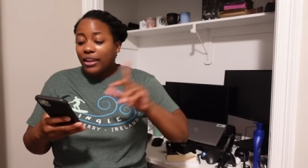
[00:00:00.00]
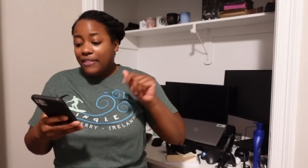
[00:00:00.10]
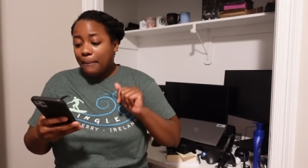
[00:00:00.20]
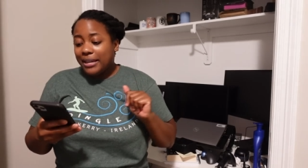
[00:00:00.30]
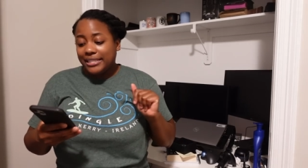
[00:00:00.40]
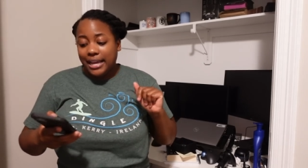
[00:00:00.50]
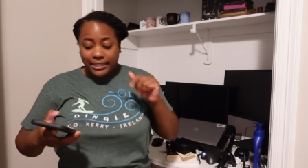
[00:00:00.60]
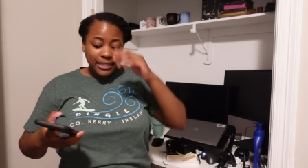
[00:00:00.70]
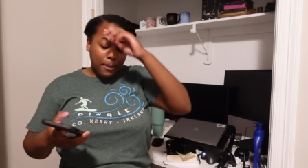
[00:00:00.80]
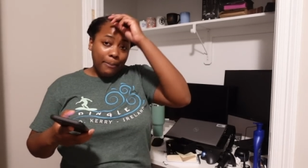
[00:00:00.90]
that makes
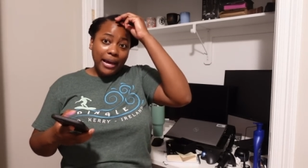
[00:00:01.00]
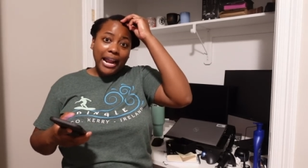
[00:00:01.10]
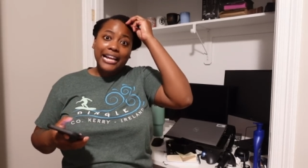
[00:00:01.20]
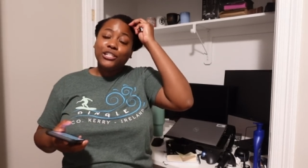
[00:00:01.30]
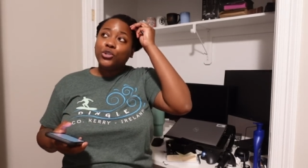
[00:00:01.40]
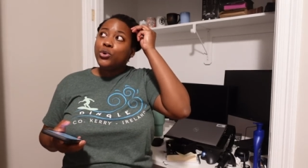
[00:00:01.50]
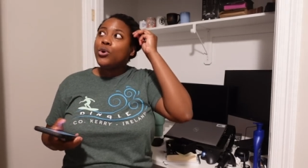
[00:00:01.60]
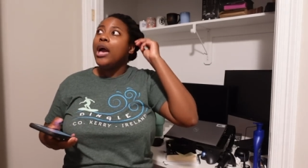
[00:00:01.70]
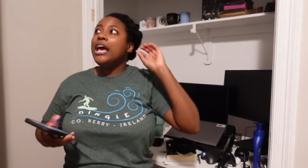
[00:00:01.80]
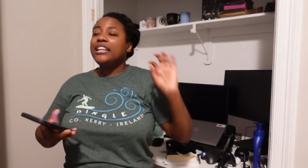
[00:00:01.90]
sense. But I
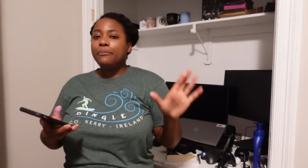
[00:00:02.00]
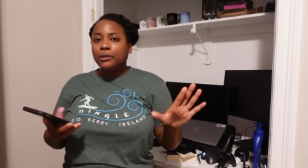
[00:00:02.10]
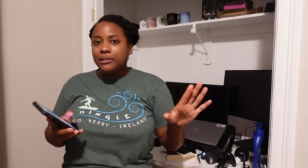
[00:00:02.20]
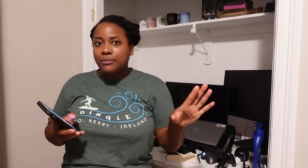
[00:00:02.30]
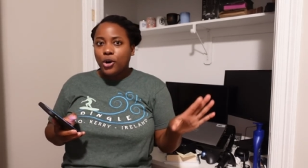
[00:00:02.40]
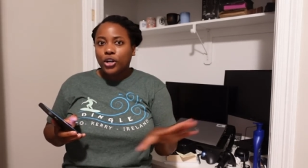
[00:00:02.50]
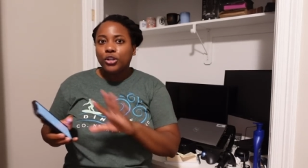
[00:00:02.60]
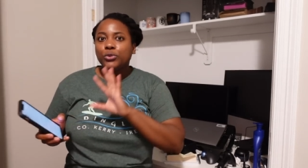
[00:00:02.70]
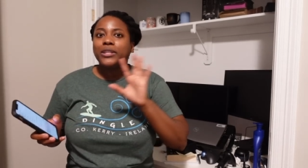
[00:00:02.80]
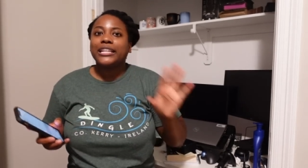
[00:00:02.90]
did pull up some
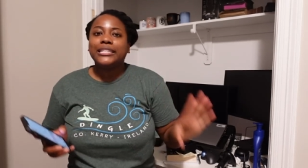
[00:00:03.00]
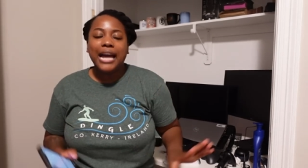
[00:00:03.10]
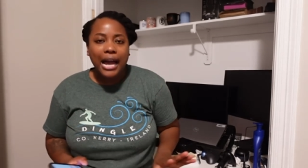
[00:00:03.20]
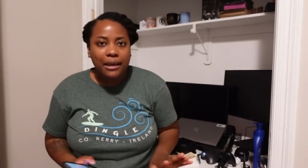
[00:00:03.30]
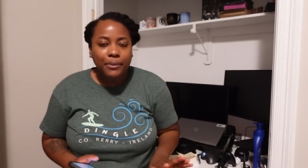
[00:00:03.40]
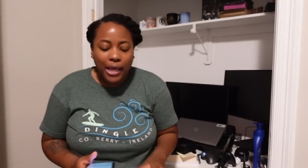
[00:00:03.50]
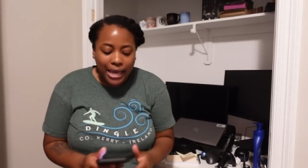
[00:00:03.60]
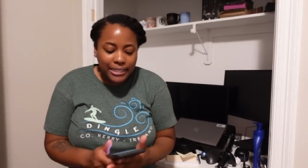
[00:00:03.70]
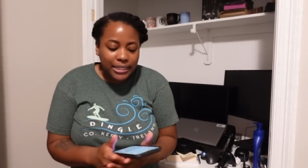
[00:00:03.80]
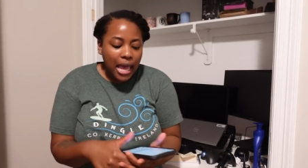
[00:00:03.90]
articles with like
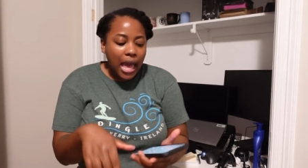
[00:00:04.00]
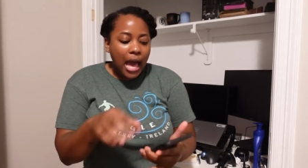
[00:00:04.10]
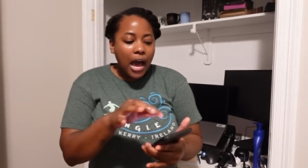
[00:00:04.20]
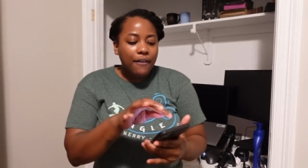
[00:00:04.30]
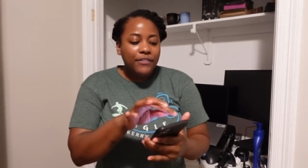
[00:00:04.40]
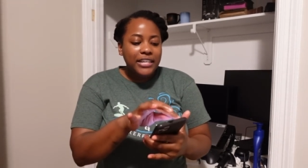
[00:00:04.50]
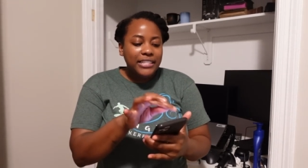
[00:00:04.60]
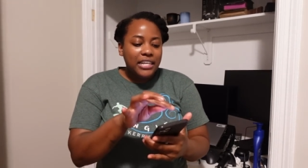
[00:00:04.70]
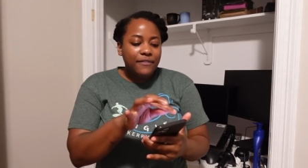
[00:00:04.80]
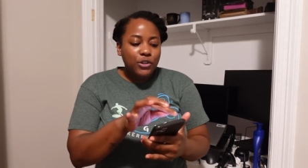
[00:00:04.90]
timelines of these
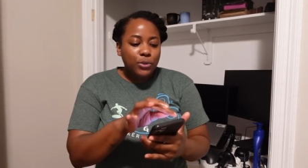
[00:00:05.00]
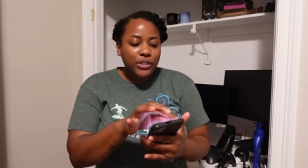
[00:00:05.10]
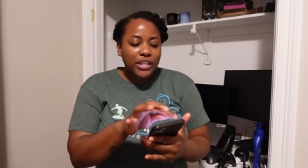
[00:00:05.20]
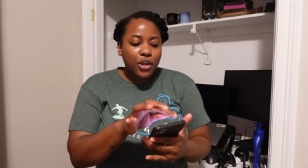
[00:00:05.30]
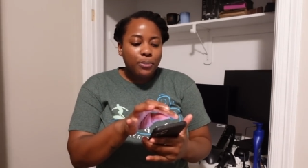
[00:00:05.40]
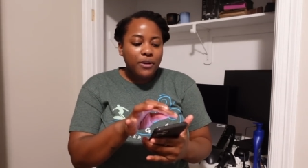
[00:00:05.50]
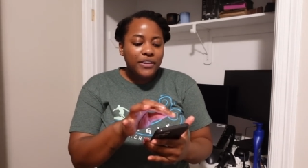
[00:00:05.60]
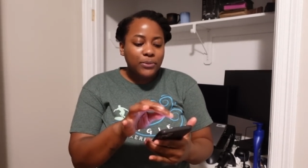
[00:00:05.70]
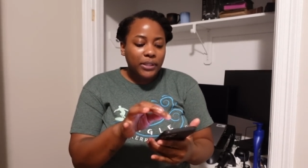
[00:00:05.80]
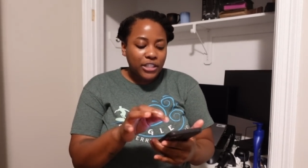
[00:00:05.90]
individuals in their
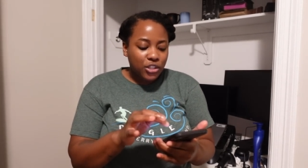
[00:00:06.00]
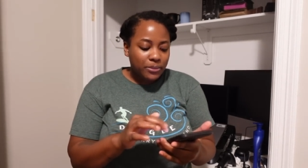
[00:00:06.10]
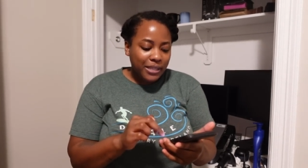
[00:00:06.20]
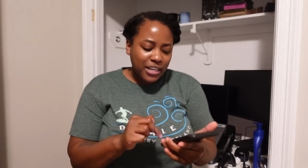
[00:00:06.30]
previous relationships, and